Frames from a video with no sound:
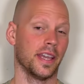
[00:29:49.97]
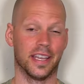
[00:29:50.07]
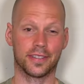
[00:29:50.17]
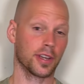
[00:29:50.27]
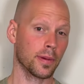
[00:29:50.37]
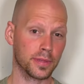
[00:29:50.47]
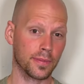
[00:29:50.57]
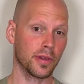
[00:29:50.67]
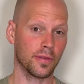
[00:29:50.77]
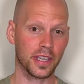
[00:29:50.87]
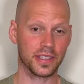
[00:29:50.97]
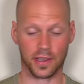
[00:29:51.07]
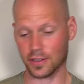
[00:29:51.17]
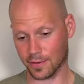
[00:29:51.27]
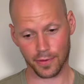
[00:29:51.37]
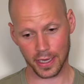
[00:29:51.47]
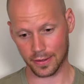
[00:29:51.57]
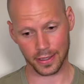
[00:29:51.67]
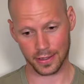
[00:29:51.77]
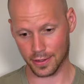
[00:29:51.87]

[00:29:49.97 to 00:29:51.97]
In terms of movies, there's frankly